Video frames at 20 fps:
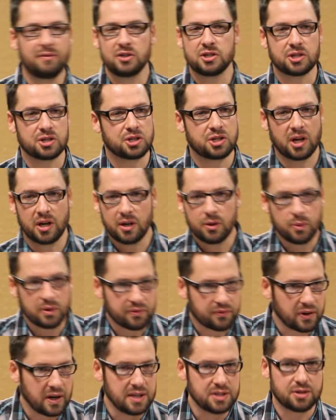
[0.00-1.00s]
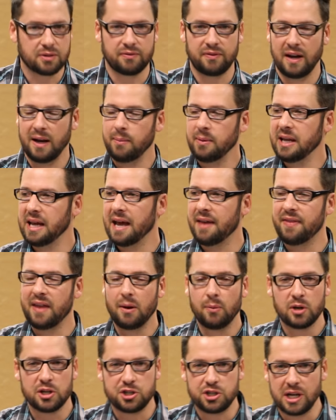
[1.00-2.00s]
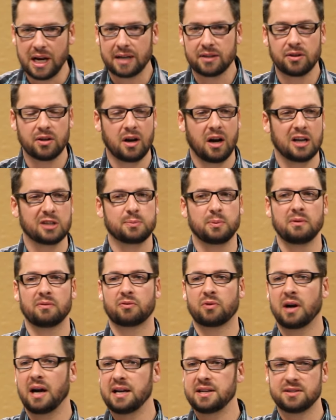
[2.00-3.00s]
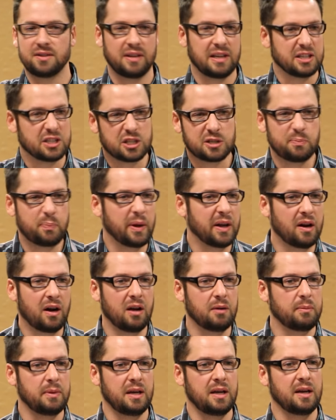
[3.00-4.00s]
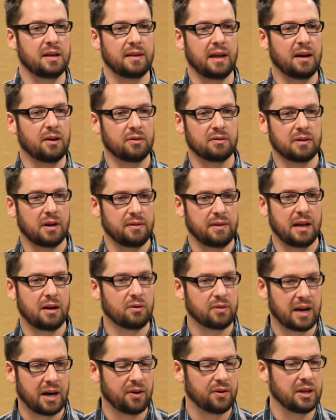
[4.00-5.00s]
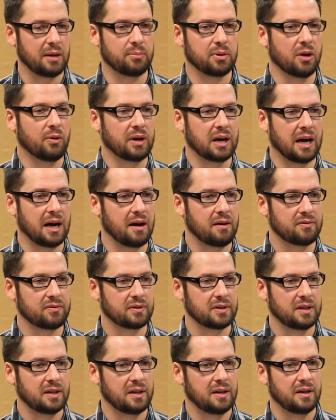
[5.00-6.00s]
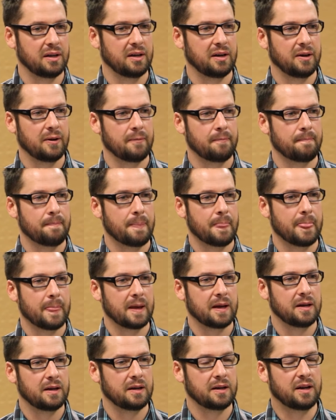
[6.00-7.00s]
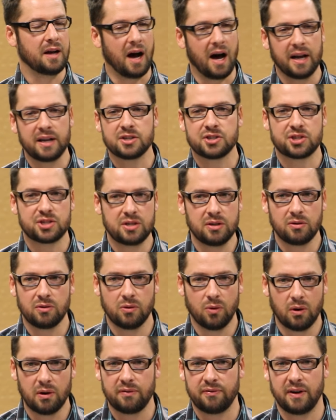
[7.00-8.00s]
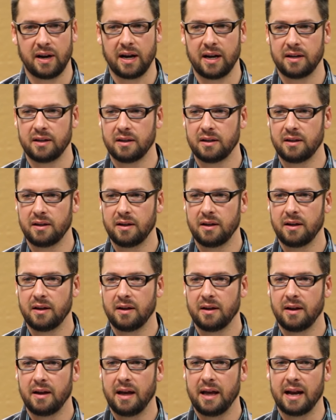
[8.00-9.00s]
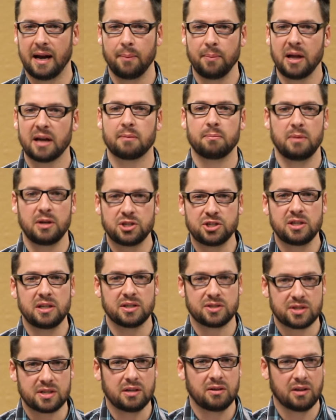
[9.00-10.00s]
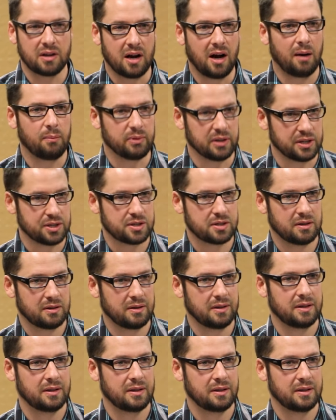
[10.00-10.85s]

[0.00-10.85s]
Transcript: even just sharing with friends or family, and they reject the gospel of Christ, and they spit on me, and they don't care, and they blow it off, God is still glorified. And I'm like, mission is still accomplished.